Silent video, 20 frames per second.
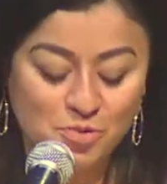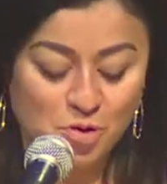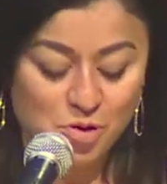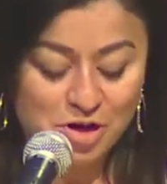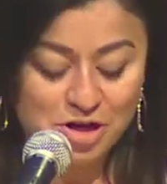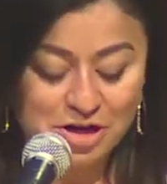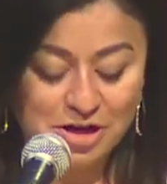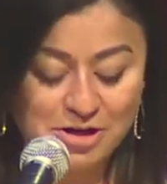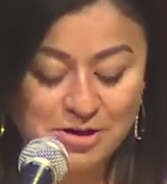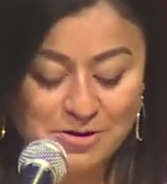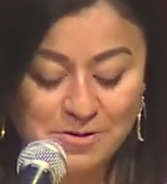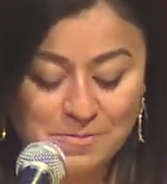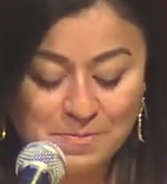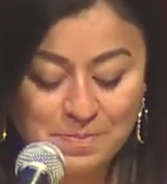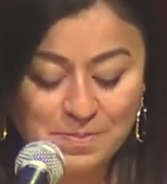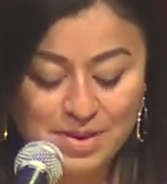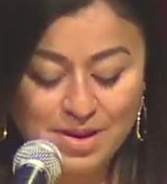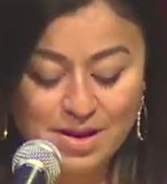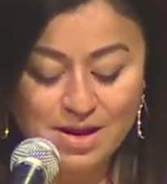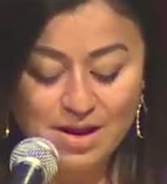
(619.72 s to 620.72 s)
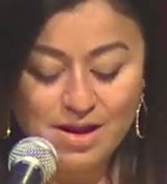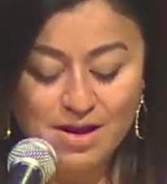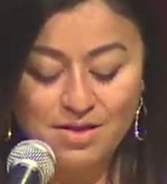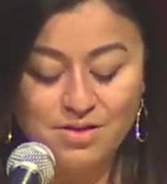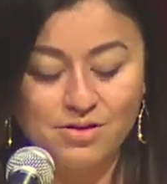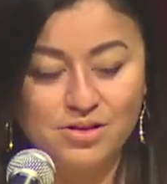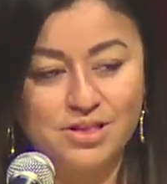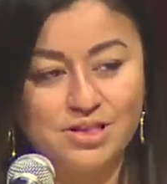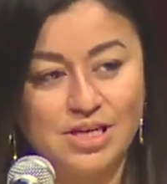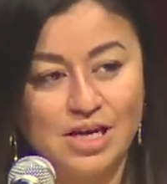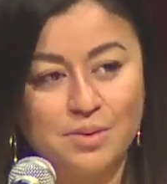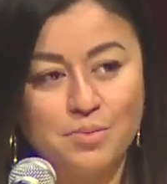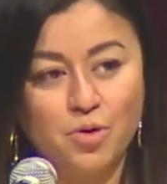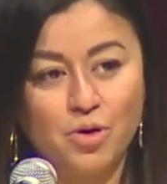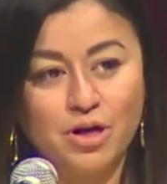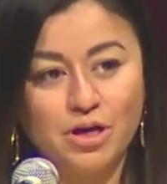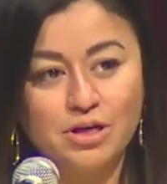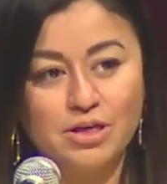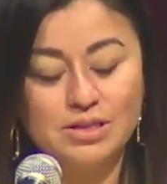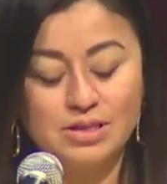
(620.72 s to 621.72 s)
coordinator. The same
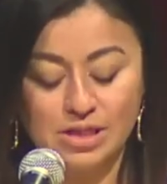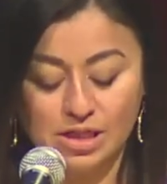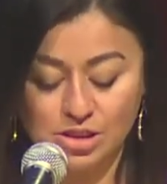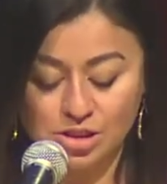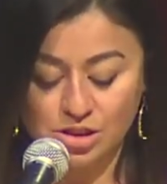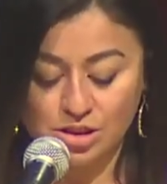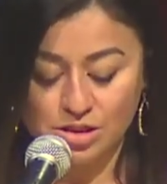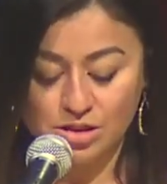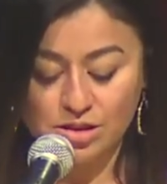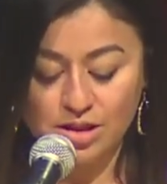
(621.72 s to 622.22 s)
organization